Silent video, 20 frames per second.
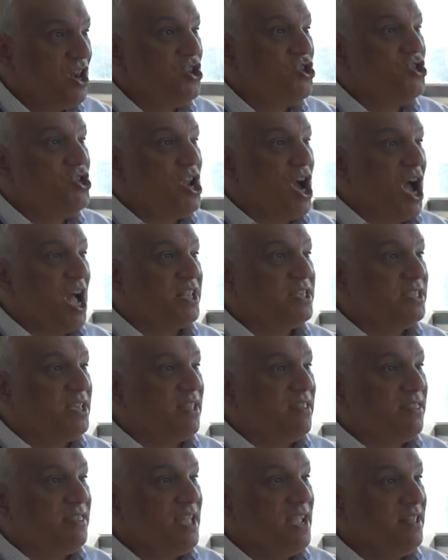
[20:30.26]
not
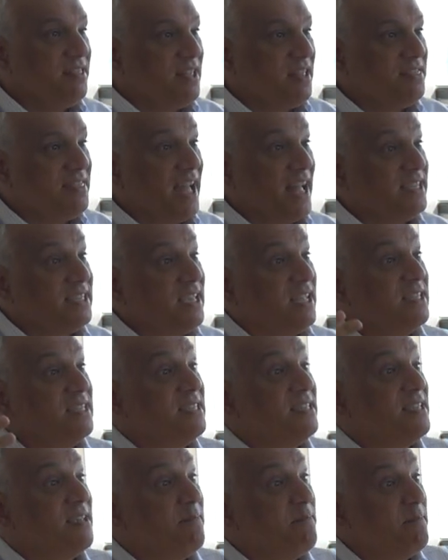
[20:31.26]
to think that that's in
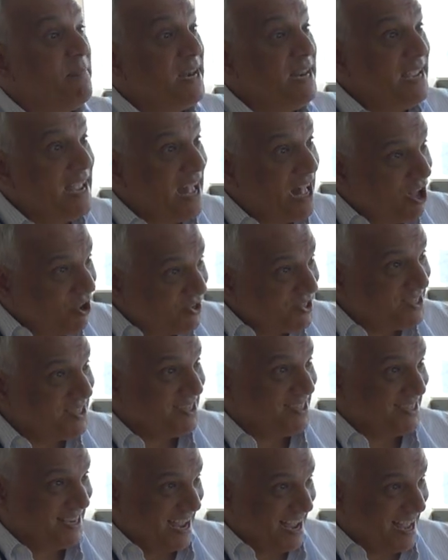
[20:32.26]
somebody
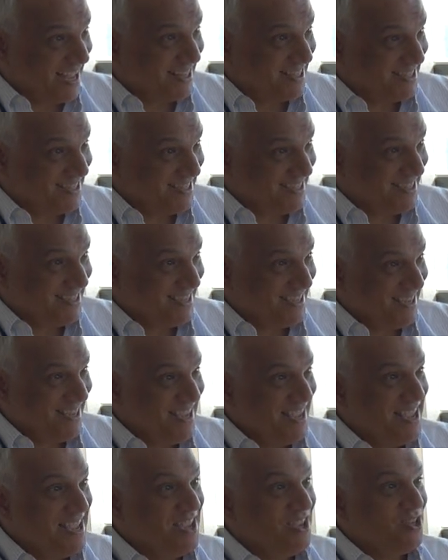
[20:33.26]
else's hands.
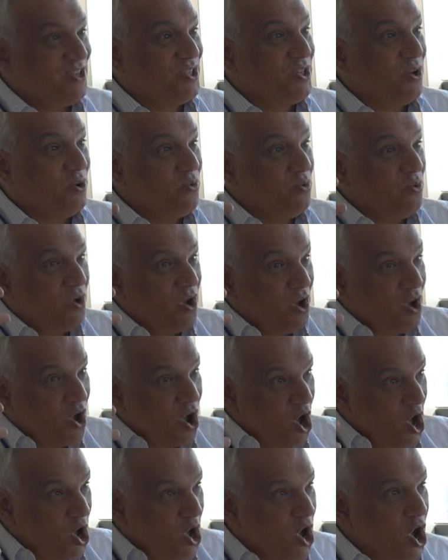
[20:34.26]
So
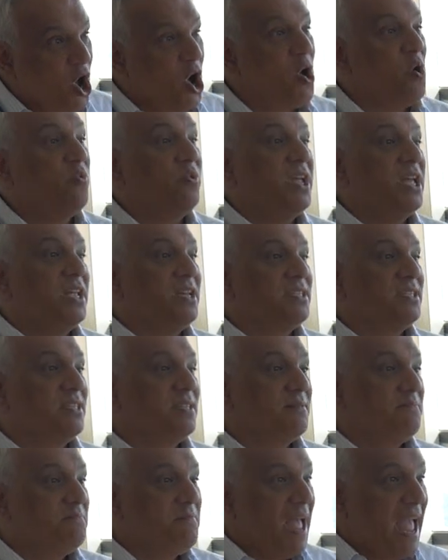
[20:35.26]
own it,
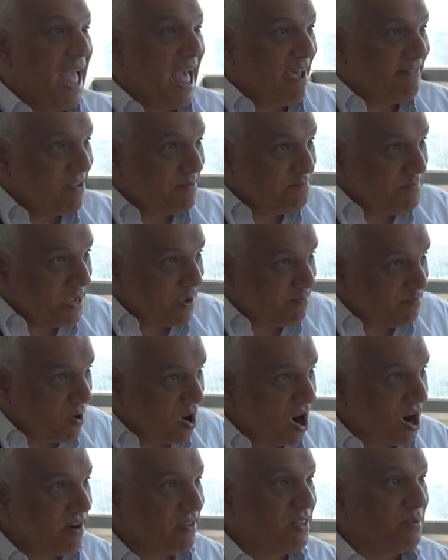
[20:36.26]
have it be a
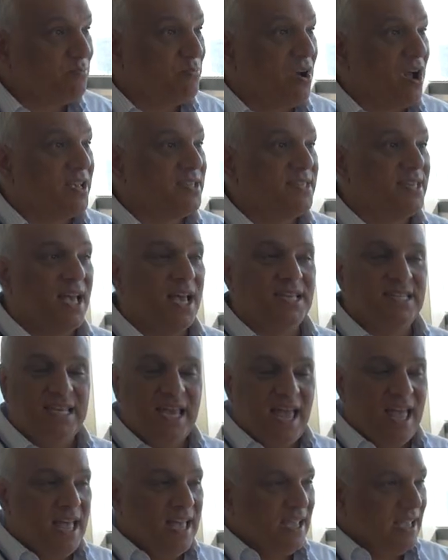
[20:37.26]
part of the process.
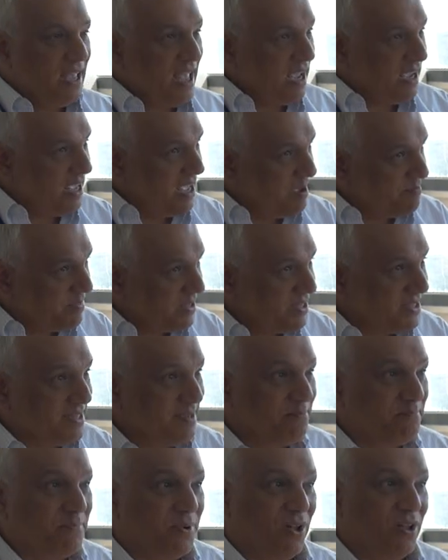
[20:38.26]
Keep it
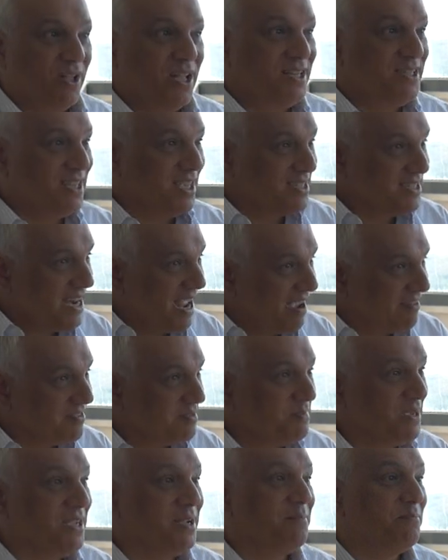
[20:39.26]
simple. It doesn't have
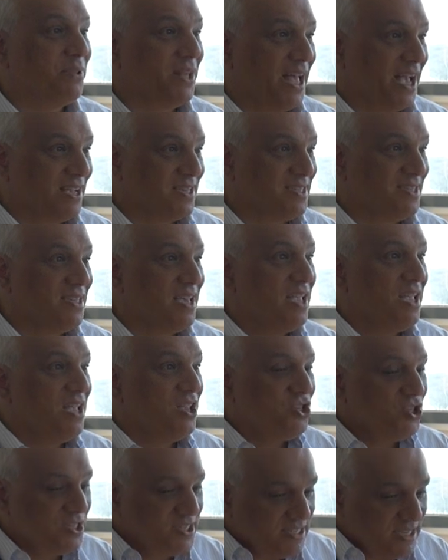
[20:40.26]
to be complex.
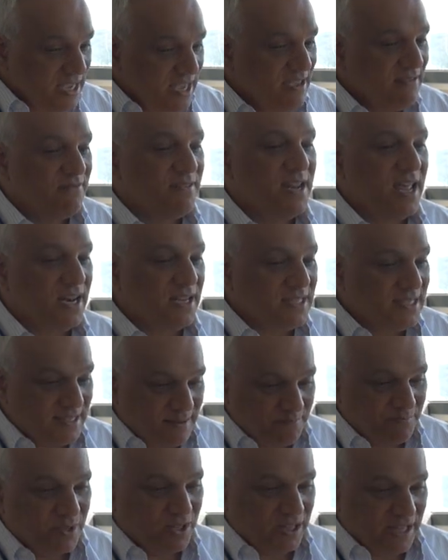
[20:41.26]
Just even at a
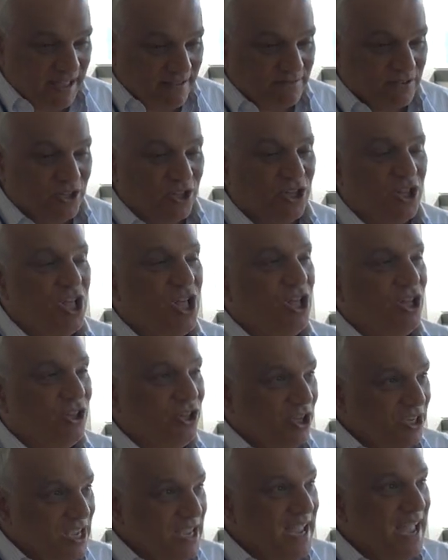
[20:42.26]
simple level,
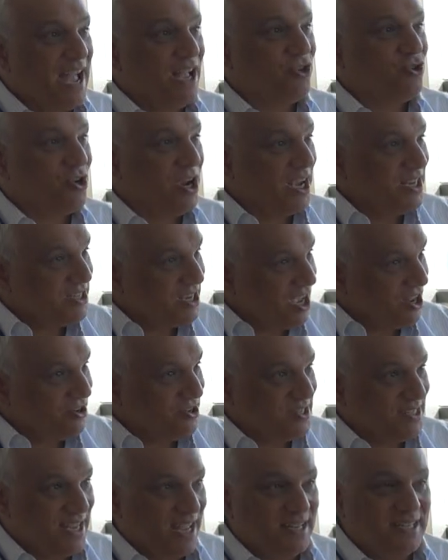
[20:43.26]
looking at trying to
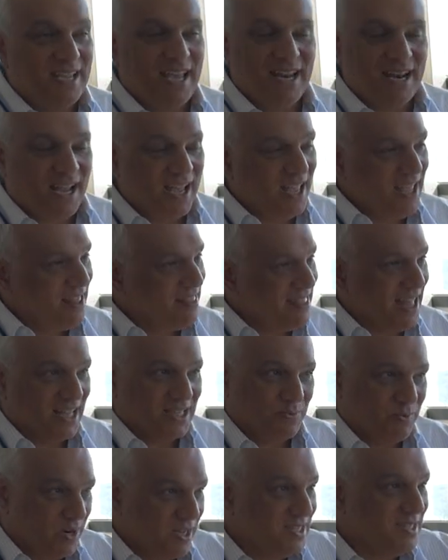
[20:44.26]
understand data,
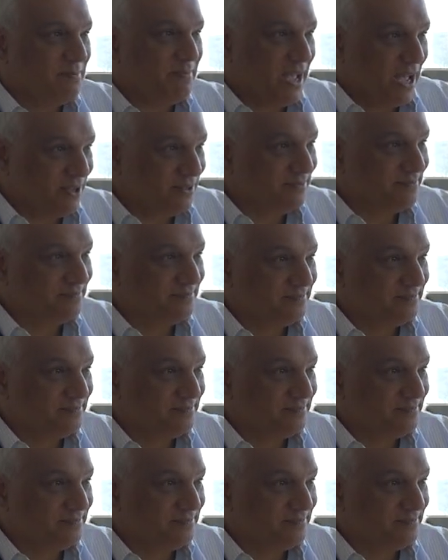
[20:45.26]
that's what it's about.